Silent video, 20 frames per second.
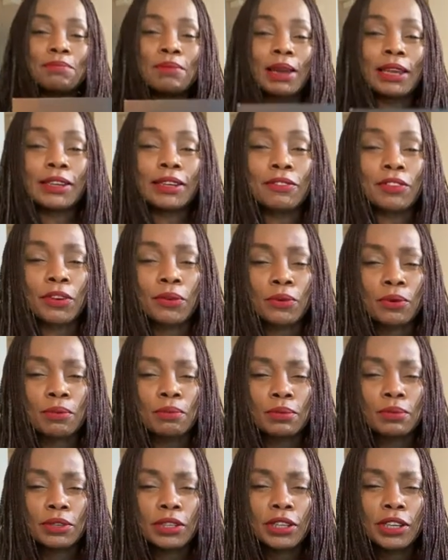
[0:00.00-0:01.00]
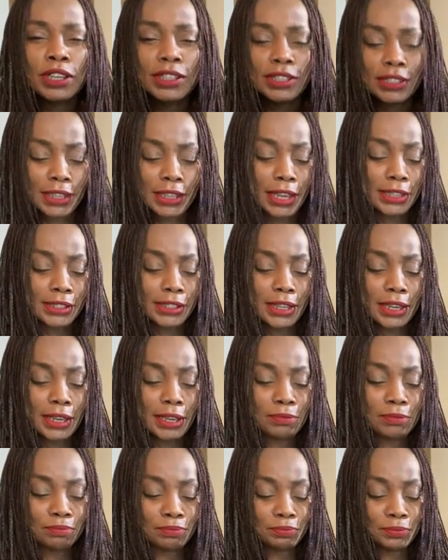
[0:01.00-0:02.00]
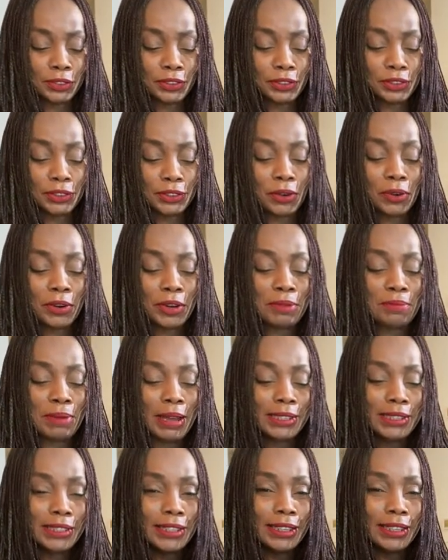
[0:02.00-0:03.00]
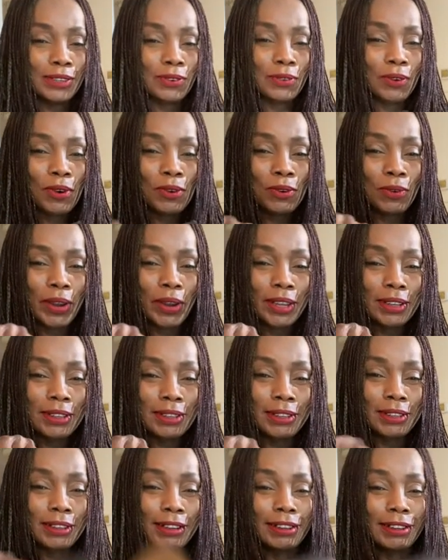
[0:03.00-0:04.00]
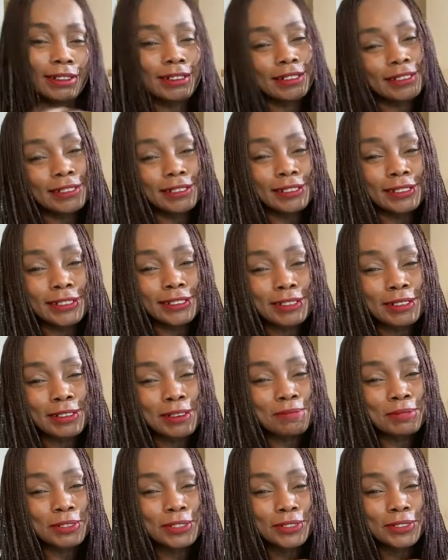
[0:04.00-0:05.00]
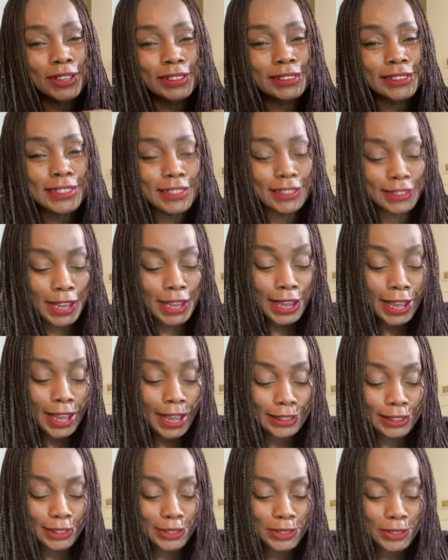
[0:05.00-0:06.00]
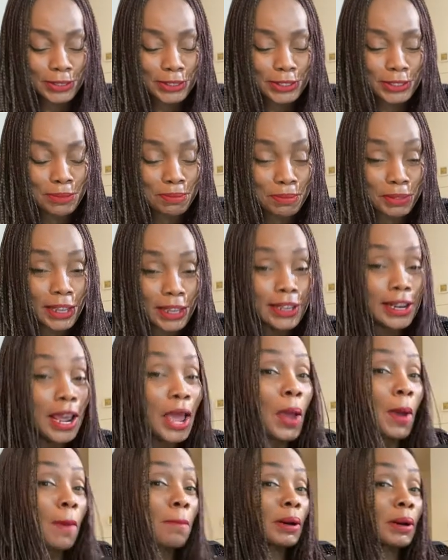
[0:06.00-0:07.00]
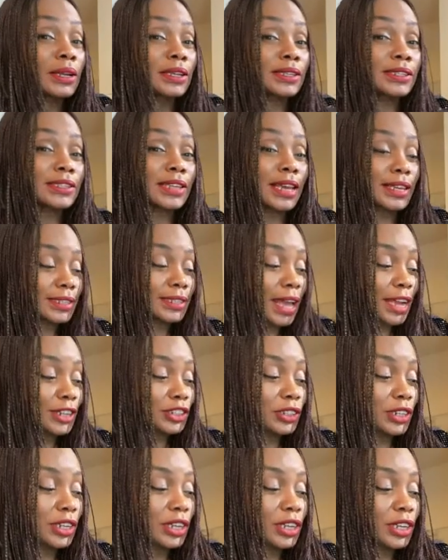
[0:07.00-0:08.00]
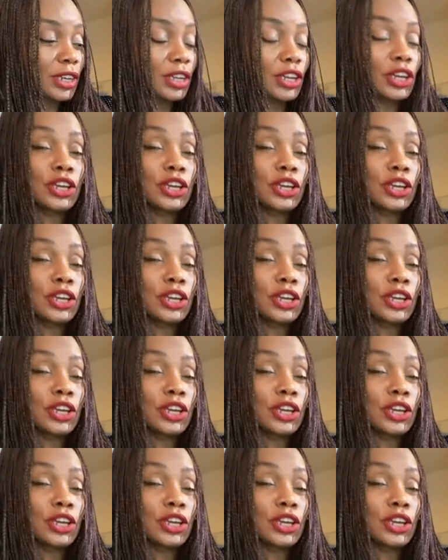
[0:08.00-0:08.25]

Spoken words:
in my living room. It says here, sorry, you might see it the wrong way. Sorry, I'm new at the YouTube thing, but it says actually,